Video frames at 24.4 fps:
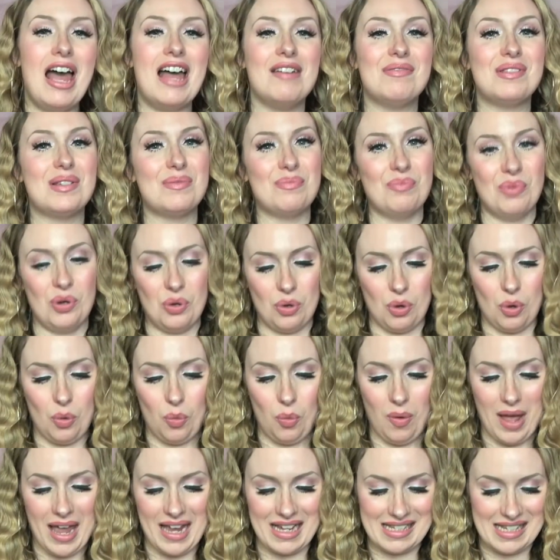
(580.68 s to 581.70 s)
have some more
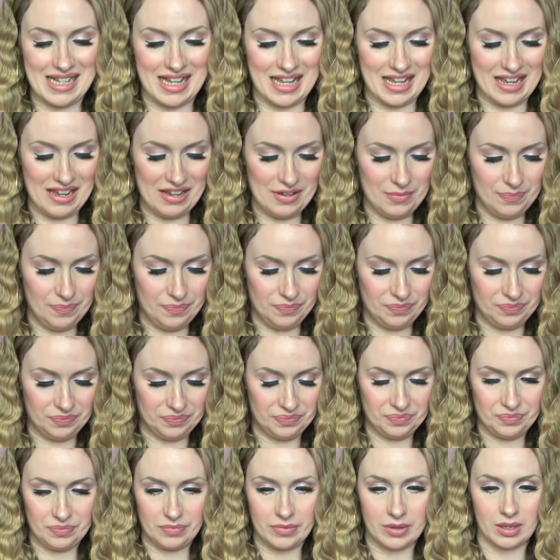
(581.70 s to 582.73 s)
wax here.
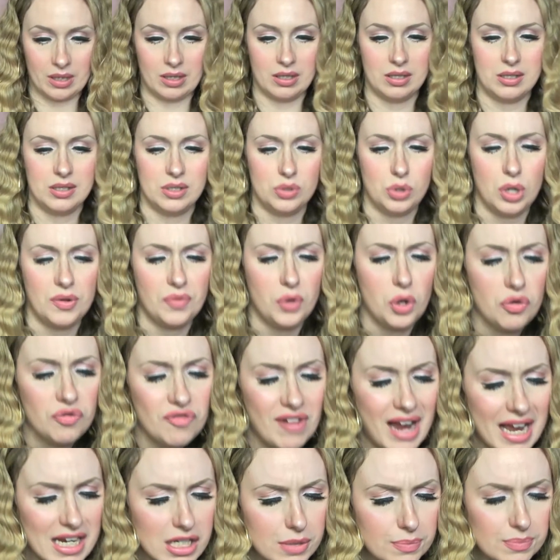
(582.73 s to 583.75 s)
Sorry, I've got a
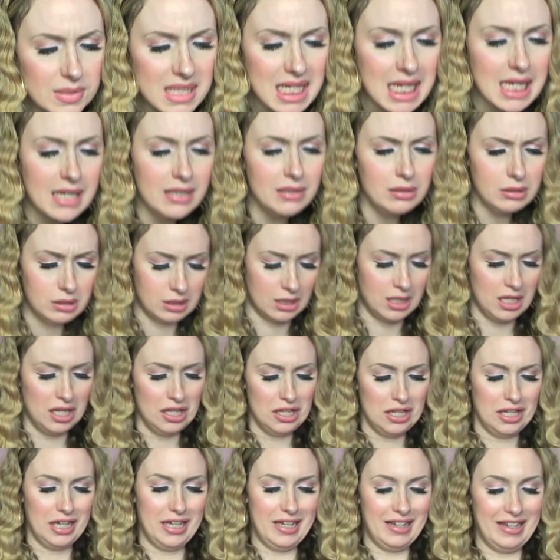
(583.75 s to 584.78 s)
random tin.
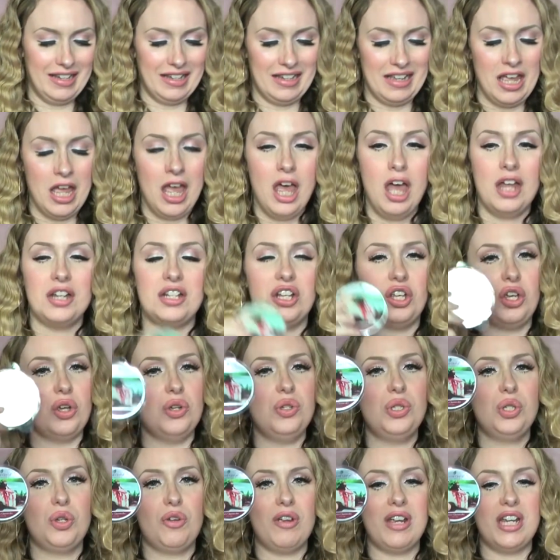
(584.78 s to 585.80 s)
The
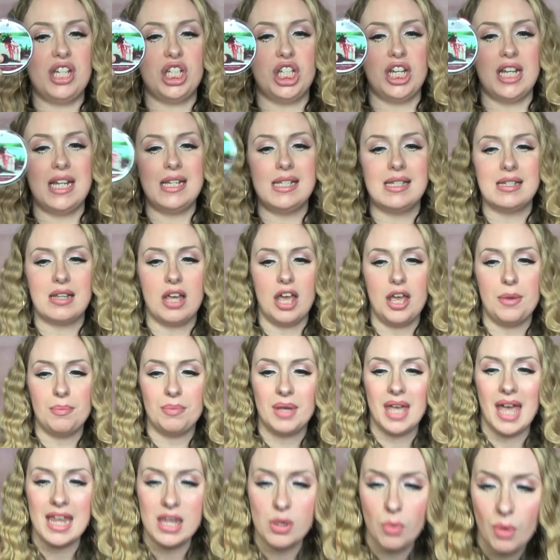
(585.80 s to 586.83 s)
Goose Creek
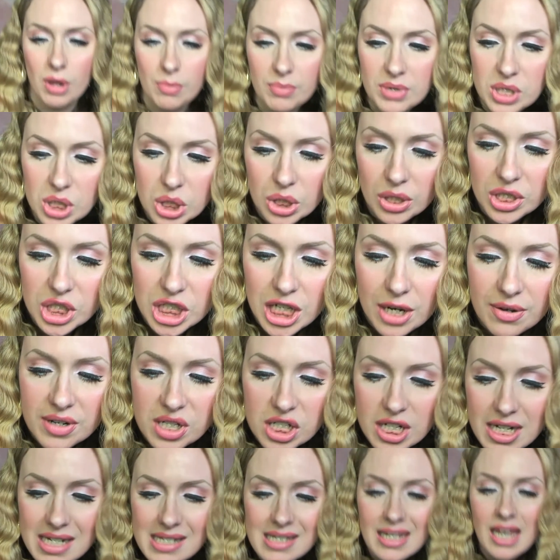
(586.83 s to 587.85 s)
cake one, which are cherry
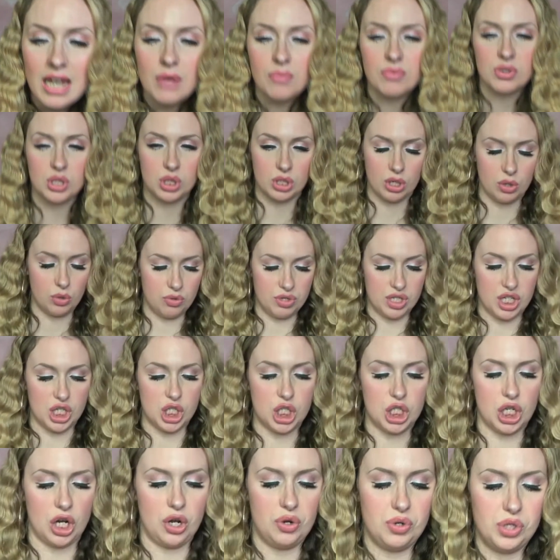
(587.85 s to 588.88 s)
cheesecake, which I already
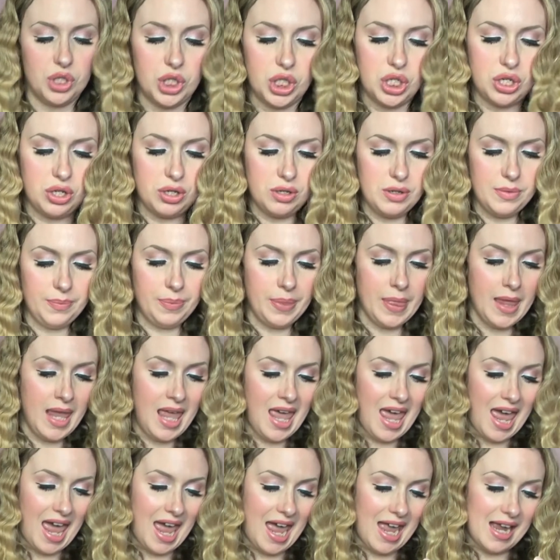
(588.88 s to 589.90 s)
showed you.
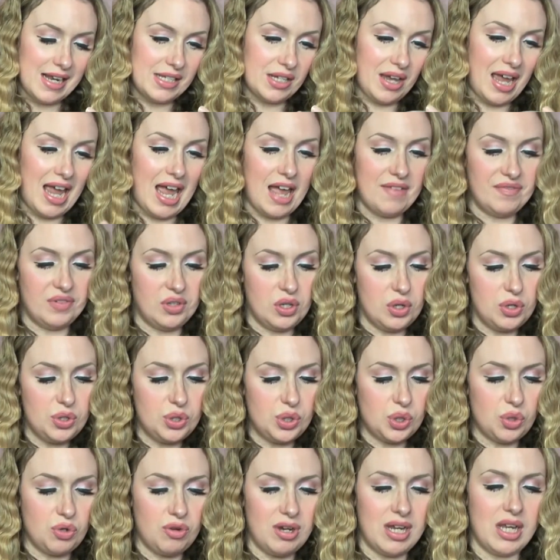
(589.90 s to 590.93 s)
And I have
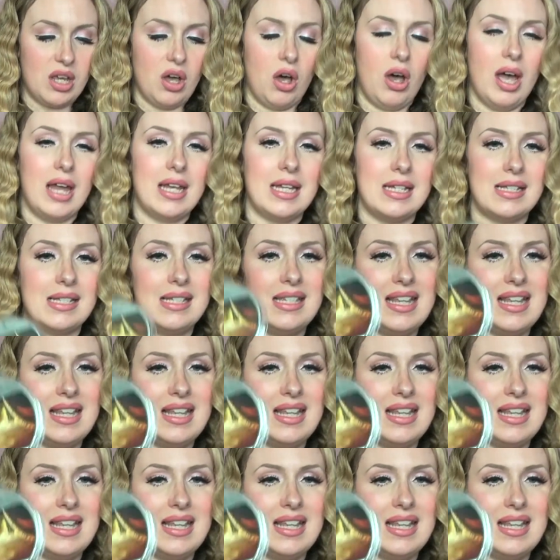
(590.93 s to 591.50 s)
Goose Creek Island